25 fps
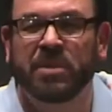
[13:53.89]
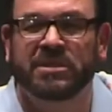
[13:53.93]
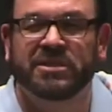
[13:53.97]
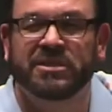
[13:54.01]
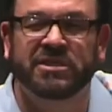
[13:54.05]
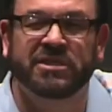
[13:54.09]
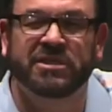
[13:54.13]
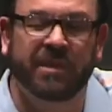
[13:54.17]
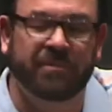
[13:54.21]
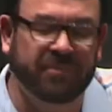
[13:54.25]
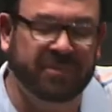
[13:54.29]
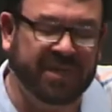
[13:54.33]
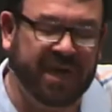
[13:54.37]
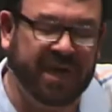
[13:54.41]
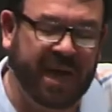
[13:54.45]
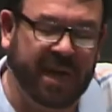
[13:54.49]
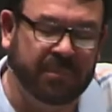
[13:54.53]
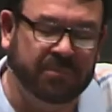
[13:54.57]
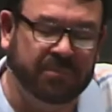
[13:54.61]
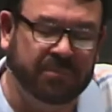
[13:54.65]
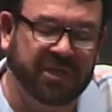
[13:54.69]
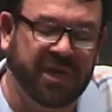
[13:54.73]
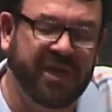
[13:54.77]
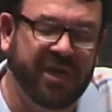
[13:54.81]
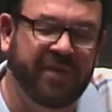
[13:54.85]
But
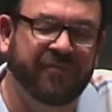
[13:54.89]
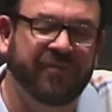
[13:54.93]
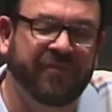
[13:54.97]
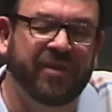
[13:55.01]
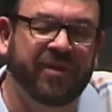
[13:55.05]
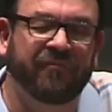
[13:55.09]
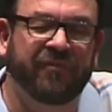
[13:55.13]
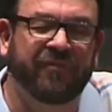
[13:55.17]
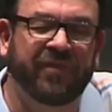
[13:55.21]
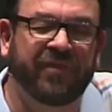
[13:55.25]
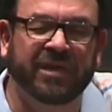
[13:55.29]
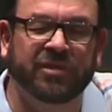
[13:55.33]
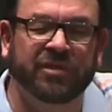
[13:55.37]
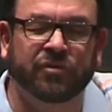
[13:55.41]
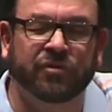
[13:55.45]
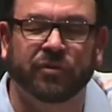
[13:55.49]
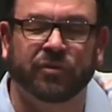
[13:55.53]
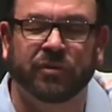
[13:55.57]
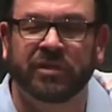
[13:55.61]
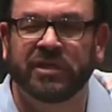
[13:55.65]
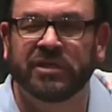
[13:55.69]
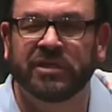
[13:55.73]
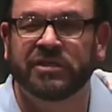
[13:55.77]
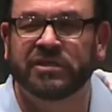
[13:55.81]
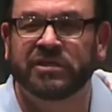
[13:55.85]
sometimes even
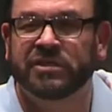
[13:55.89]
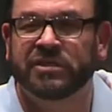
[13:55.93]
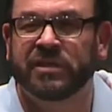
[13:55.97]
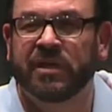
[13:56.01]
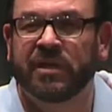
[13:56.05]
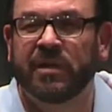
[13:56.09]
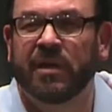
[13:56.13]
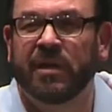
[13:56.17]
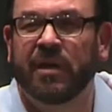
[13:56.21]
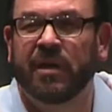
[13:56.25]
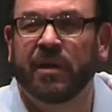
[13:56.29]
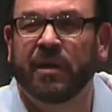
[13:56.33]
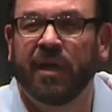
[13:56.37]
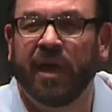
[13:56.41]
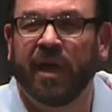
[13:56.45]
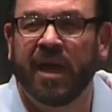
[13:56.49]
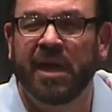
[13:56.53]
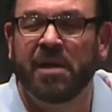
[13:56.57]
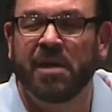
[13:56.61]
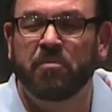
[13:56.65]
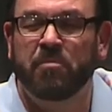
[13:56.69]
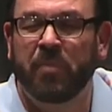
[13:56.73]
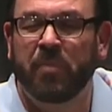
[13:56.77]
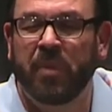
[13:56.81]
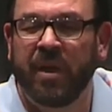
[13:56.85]
victories
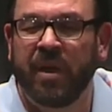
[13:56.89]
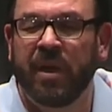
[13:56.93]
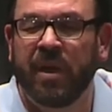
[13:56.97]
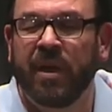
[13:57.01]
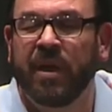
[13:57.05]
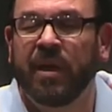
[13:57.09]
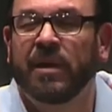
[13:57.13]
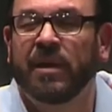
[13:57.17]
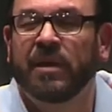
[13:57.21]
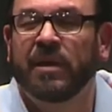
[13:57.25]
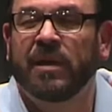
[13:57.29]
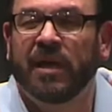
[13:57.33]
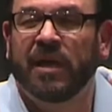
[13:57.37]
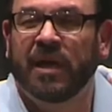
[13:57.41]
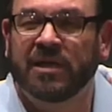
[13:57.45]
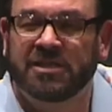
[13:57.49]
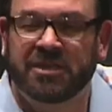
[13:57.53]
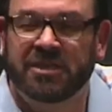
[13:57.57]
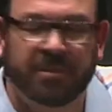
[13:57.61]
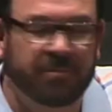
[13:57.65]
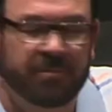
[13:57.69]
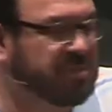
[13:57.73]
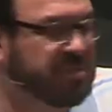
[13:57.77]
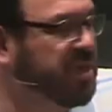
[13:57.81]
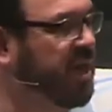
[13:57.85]
can be a
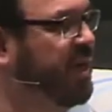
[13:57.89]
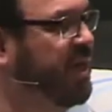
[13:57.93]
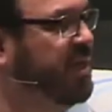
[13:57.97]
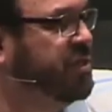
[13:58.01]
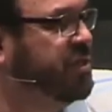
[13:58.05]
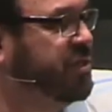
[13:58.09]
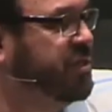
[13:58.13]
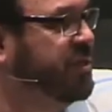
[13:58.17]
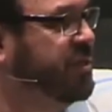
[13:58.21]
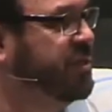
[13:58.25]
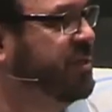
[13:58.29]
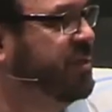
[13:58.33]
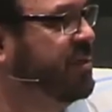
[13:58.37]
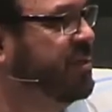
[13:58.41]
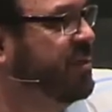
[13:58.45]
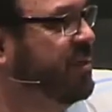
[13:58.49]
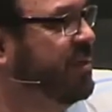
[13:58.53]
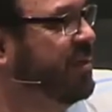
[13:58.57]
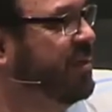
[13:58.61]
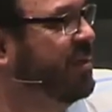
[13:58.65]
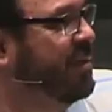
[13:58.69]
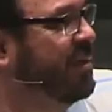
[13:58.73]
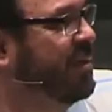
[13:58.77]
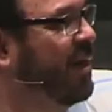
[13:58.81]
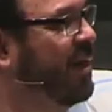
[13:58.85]
temptation,
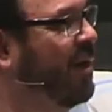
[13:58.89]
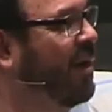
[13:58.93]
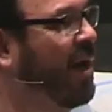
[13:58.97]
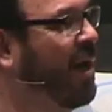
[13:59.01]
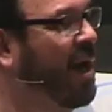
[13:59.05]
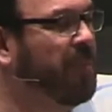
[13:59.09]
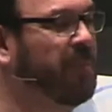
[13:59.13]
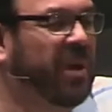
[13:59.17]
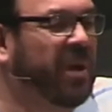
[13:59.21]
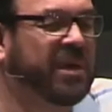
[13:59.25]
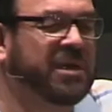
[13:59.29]
all right?